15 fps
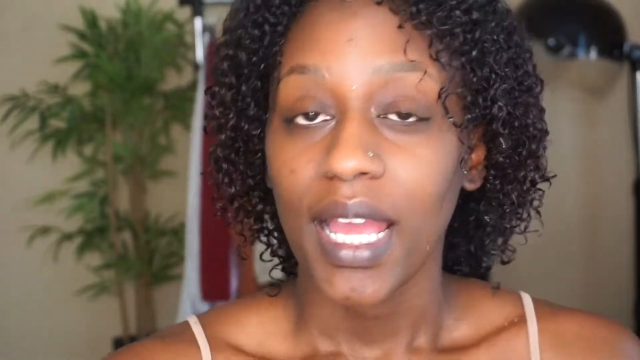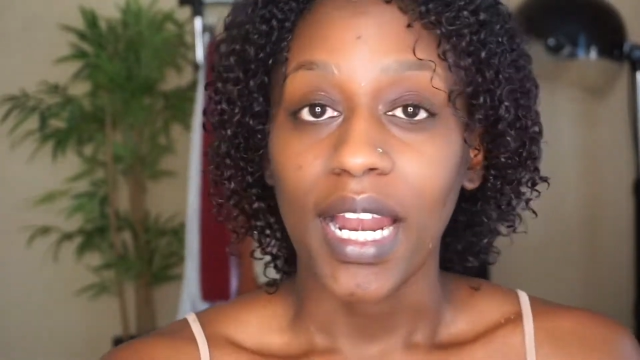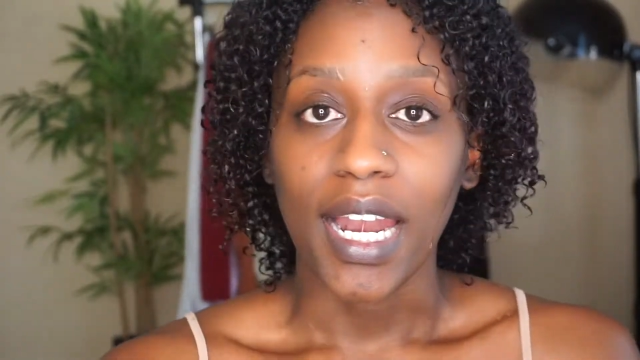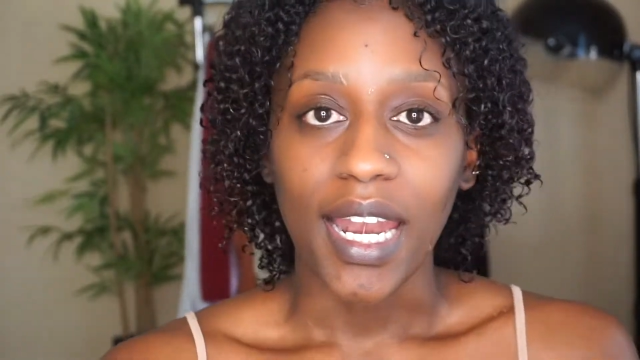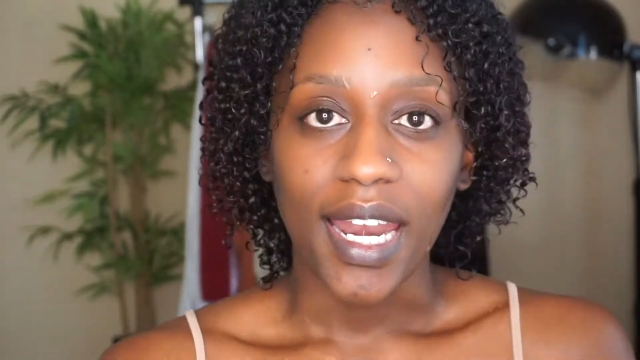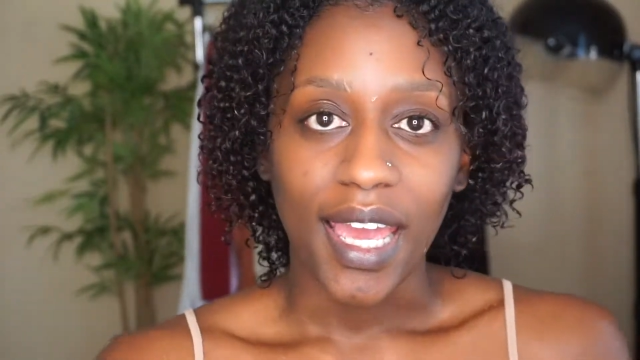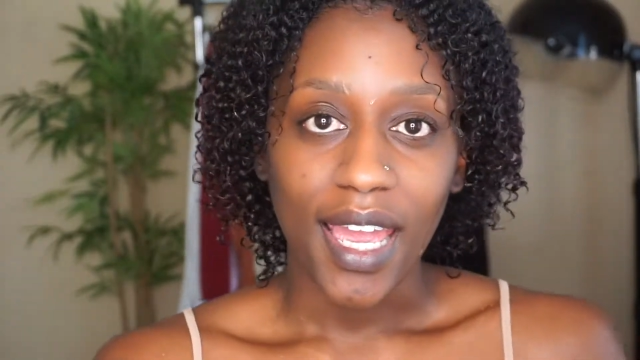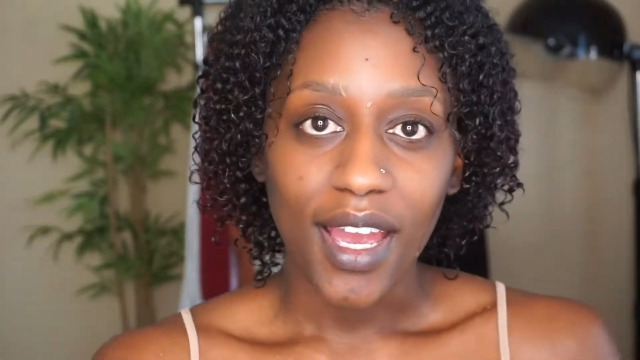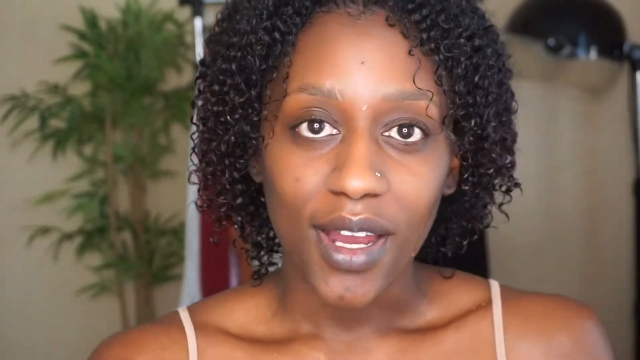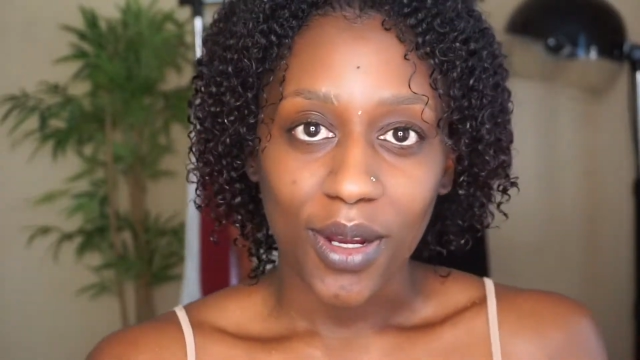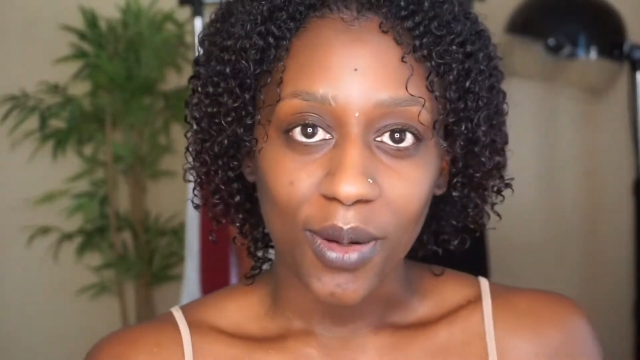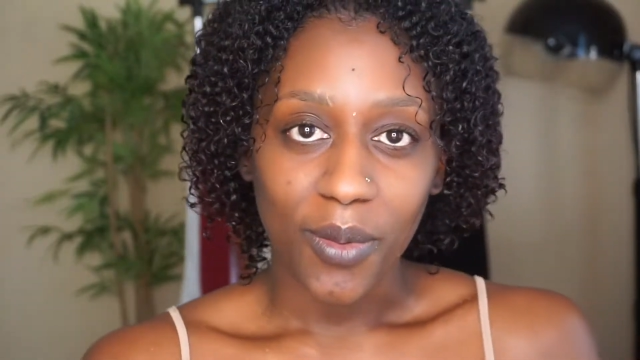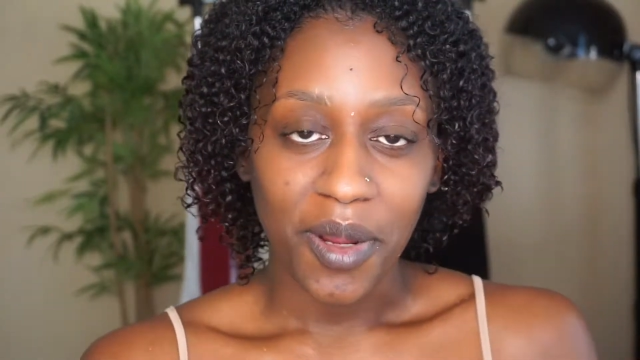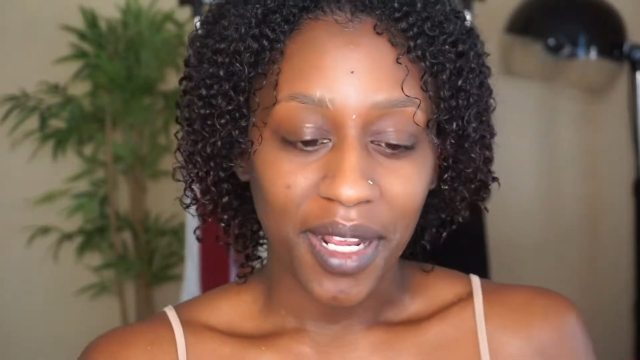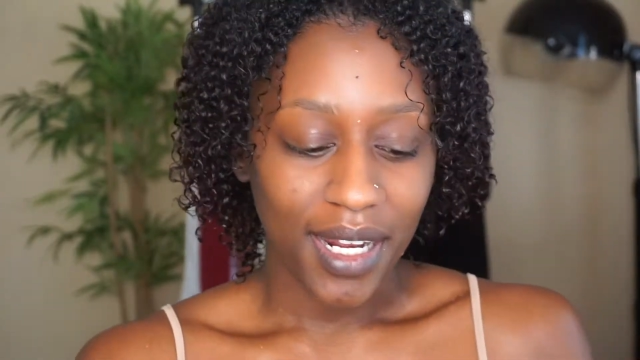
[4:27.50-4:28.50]

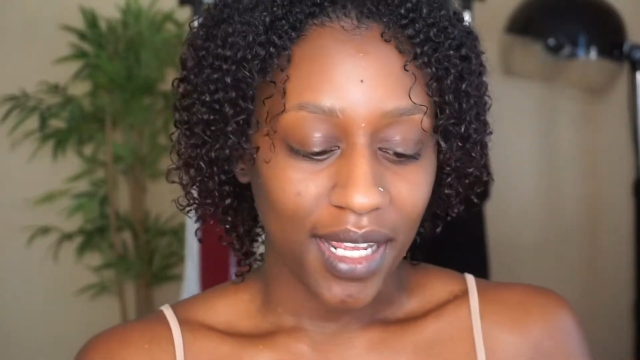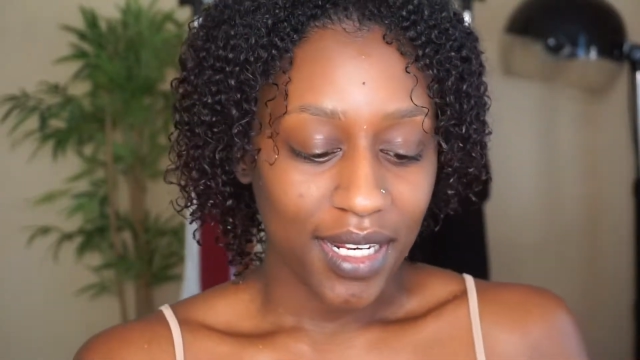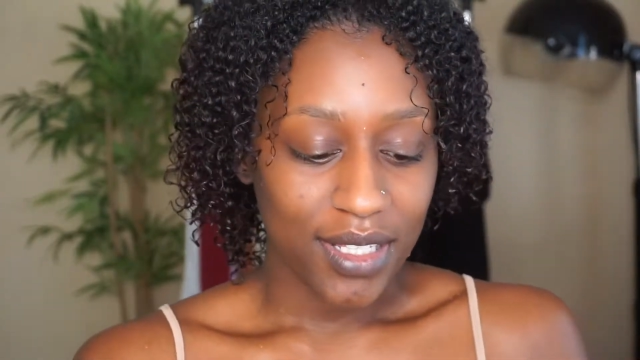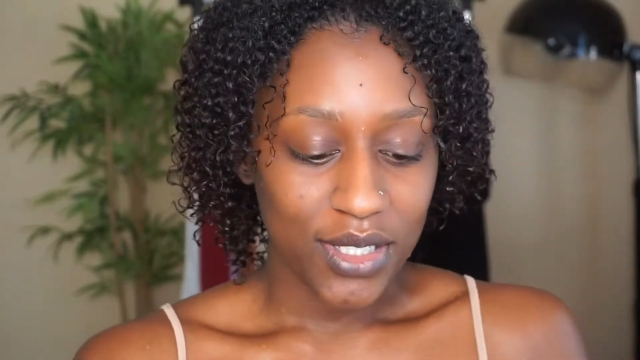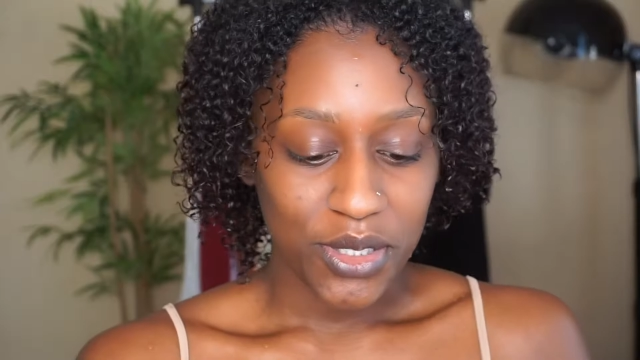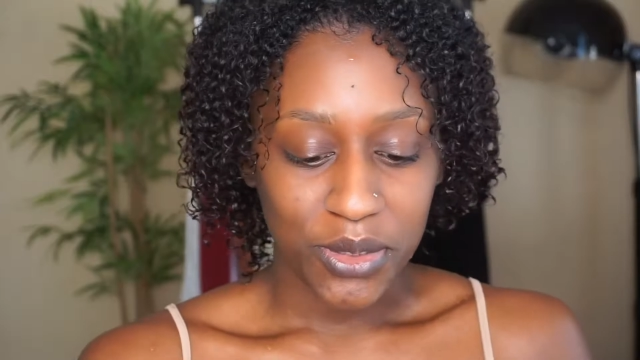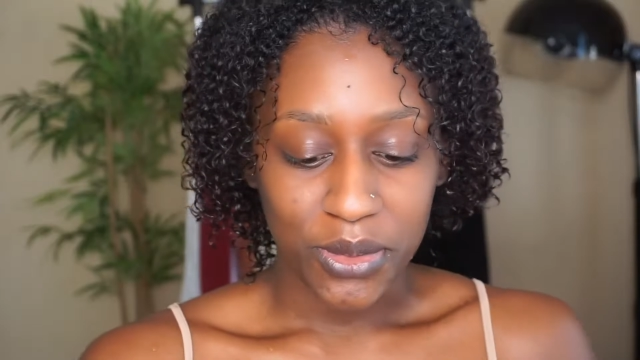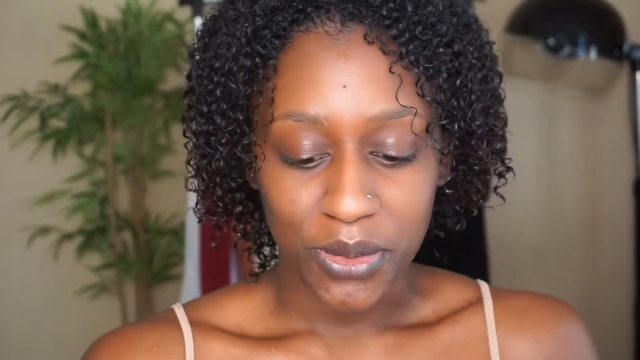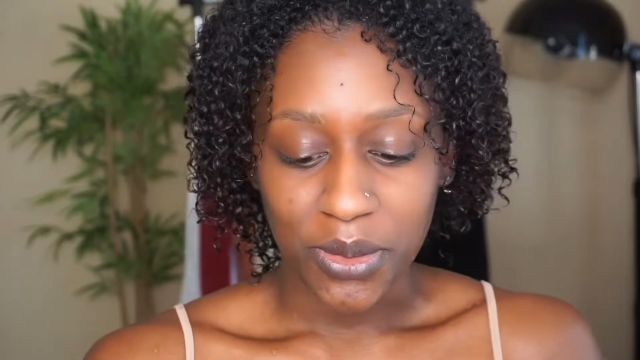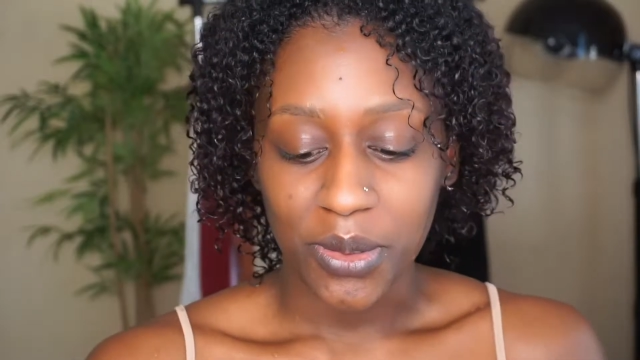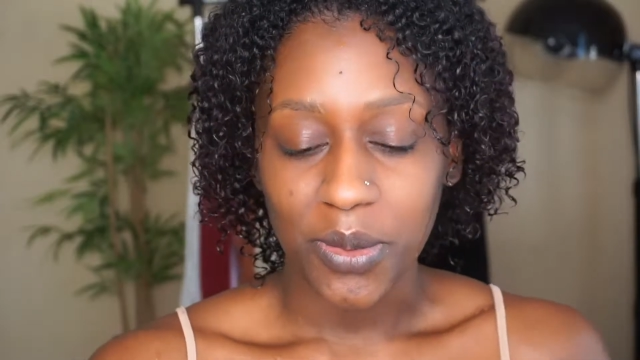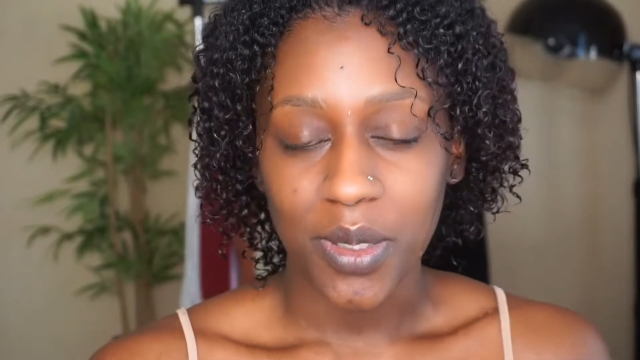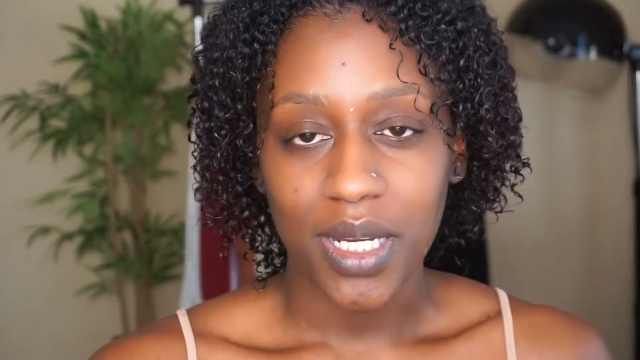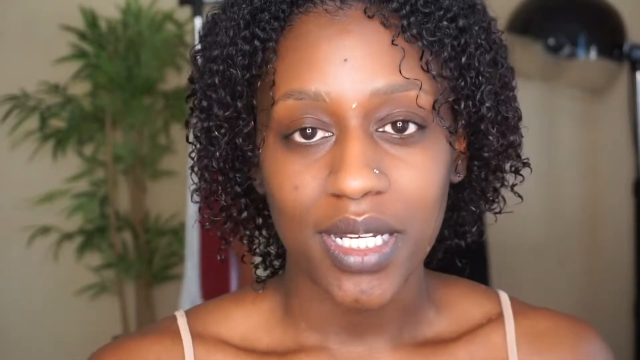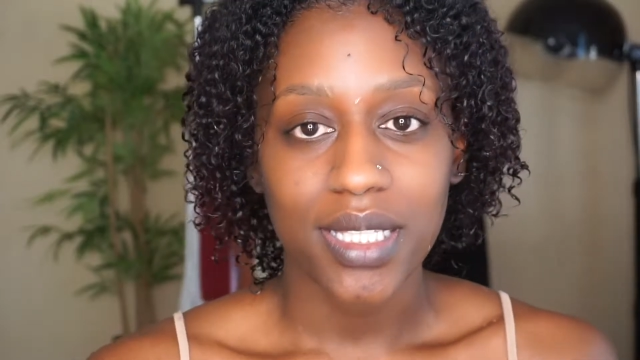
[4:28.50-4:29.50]
Now we're gonna get into
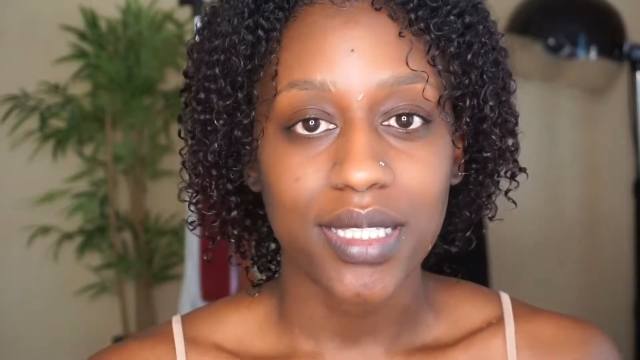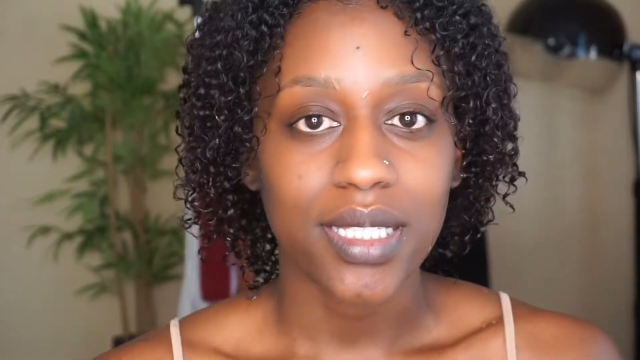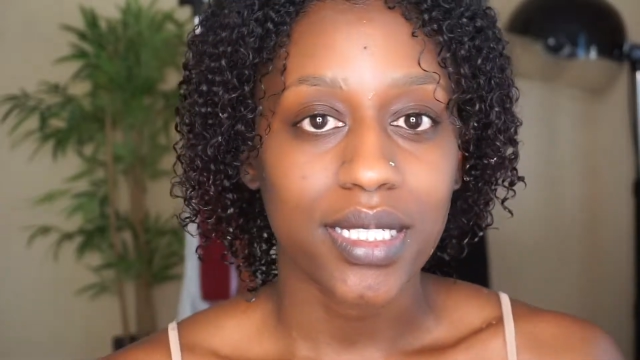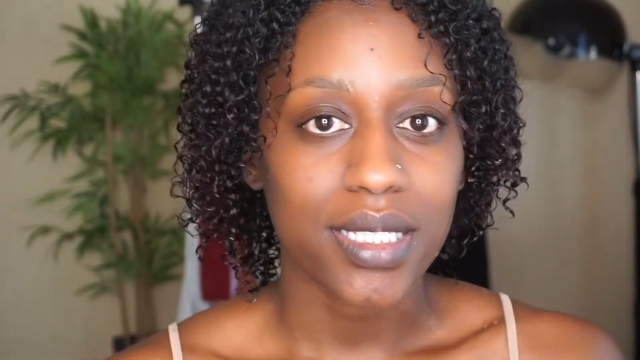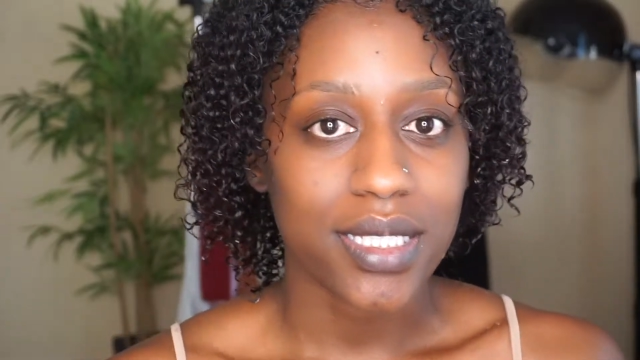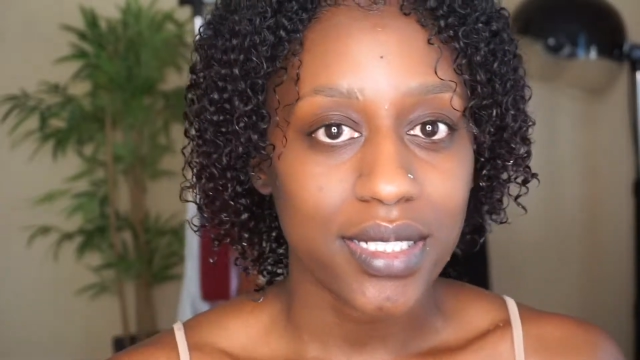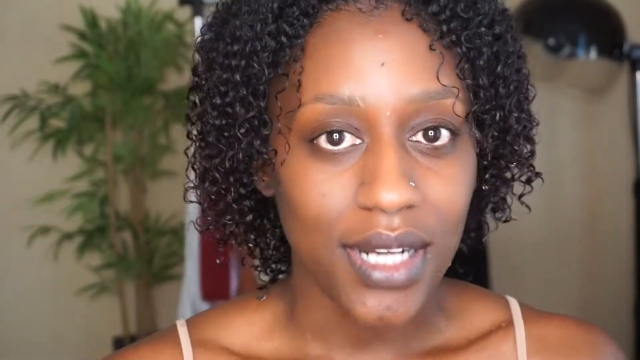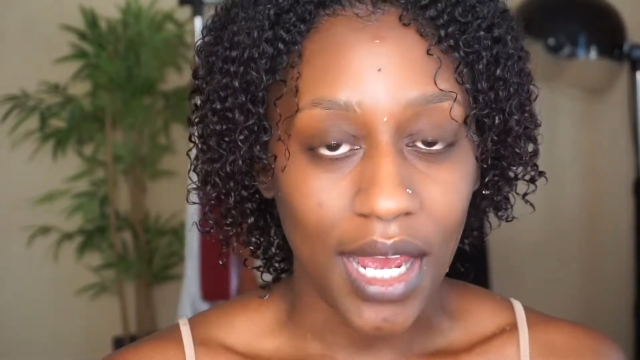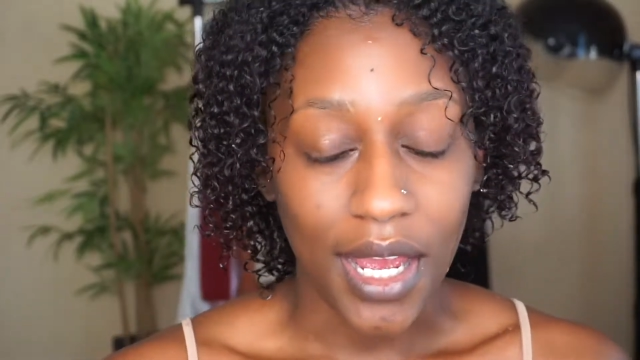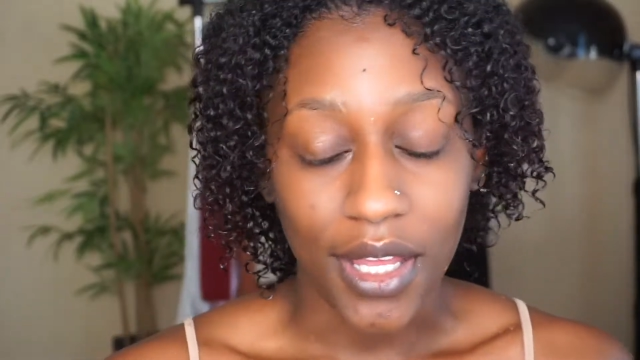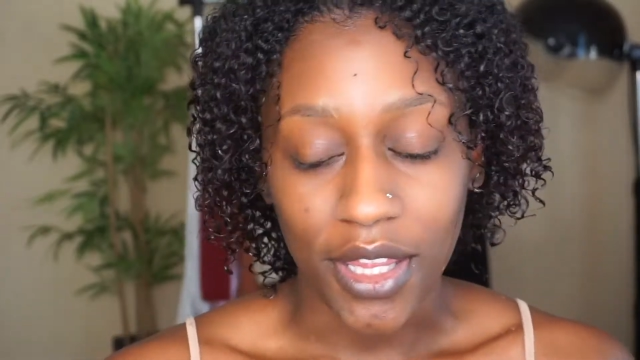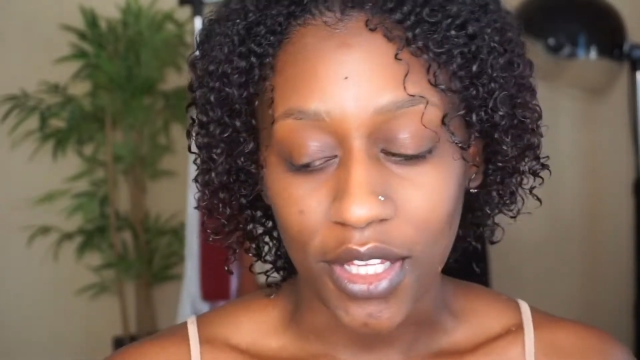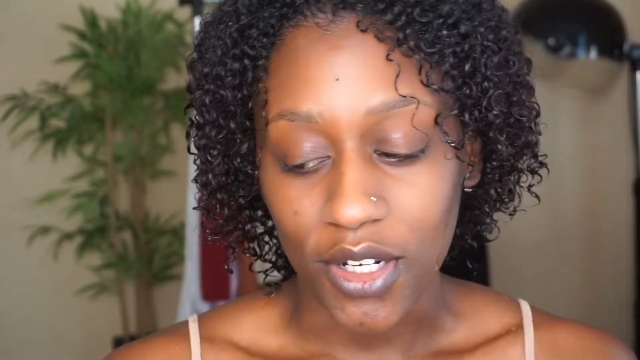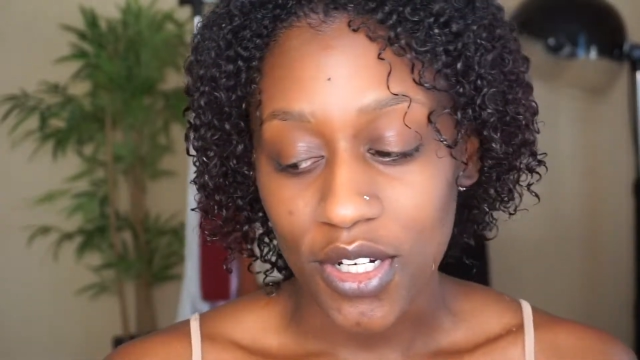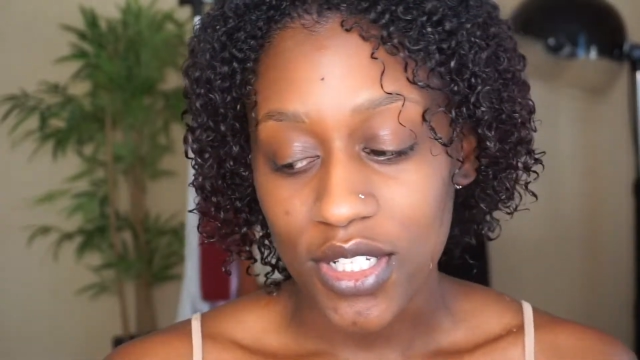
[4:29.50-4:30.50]
the styler.